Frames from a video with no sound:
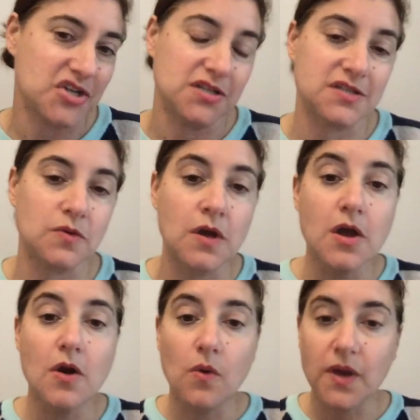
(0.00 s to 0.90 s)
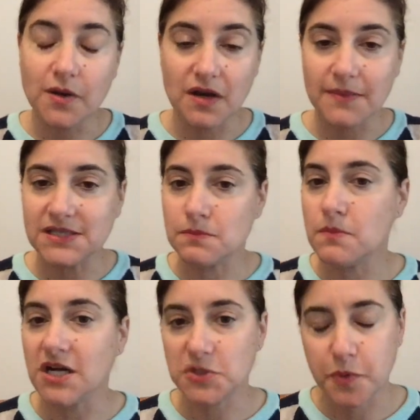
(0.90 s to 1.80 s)
So we cram as
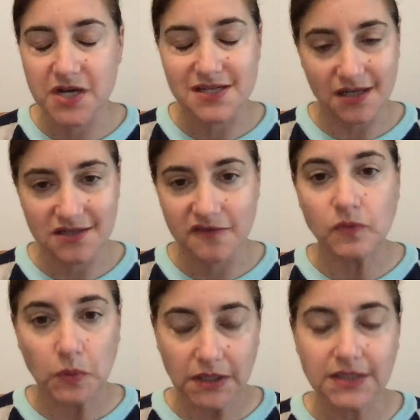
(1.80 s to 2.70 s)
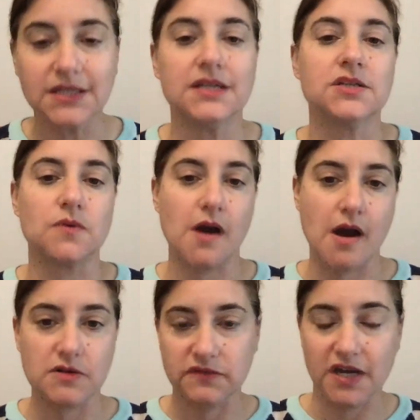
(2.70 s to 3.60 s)
much productive work into our
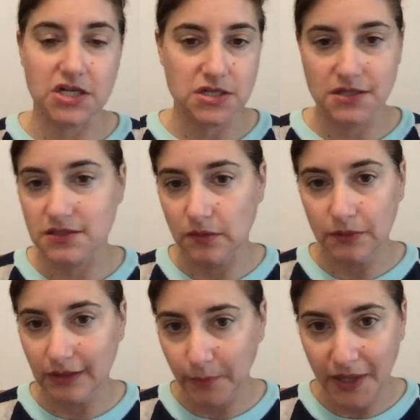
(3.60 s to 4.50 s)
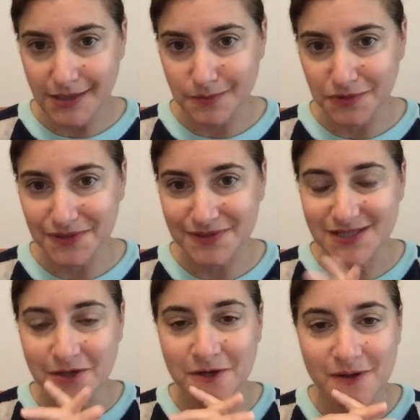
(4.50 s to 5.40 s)
hours of action as humanly possible.
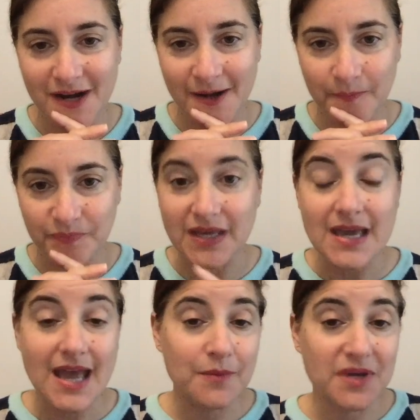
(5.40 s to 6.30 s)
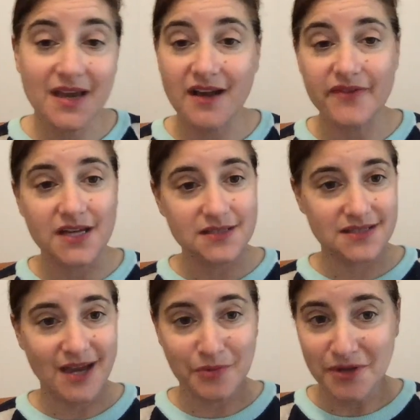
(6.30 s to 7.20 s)
So, and we have, as
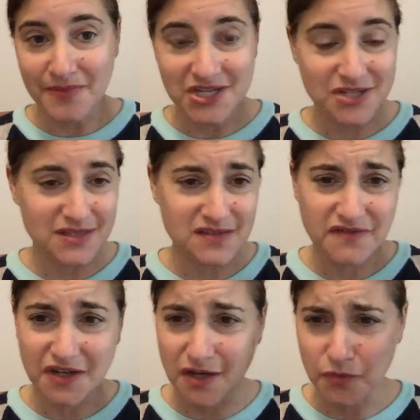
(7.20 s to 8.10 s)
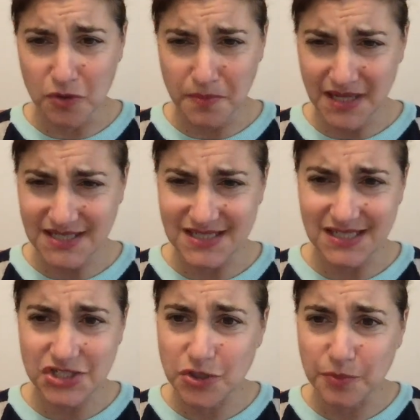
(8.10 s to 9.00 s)
Gabrielle mentioned, these very robust
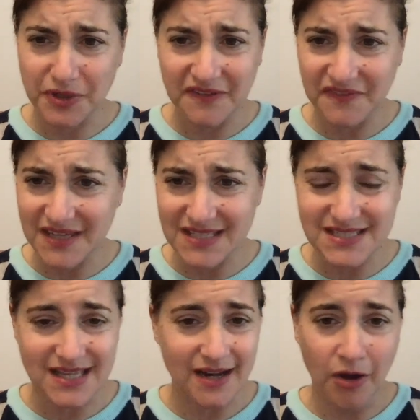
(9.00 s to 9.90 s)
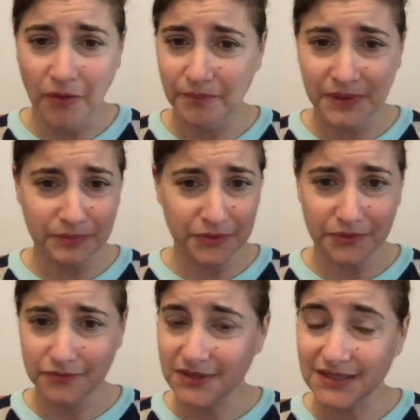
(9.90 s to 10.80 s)
issue briefings that help people
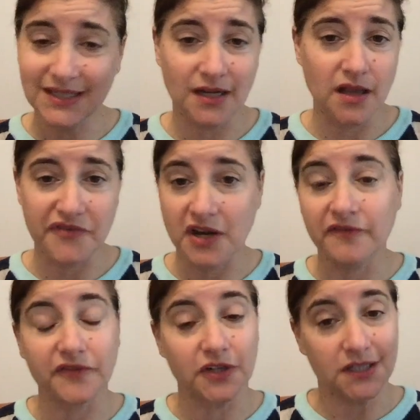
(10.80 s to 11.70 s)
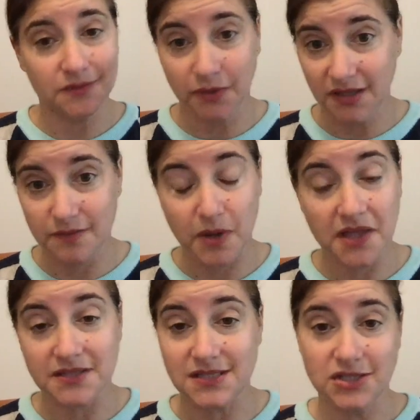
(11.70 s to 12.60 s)
really get a lot of comfort with
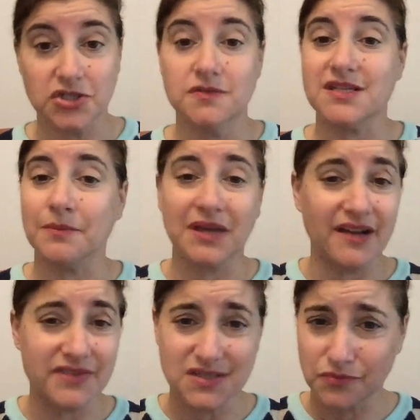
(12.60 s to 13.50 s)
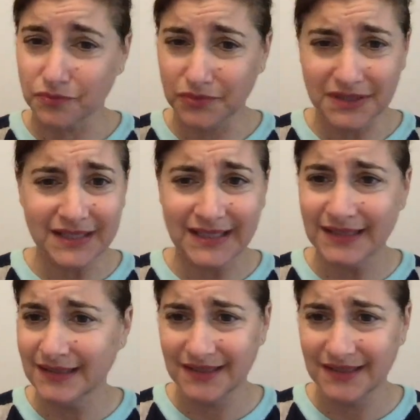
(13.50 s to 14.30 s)
policy issues. And we have these really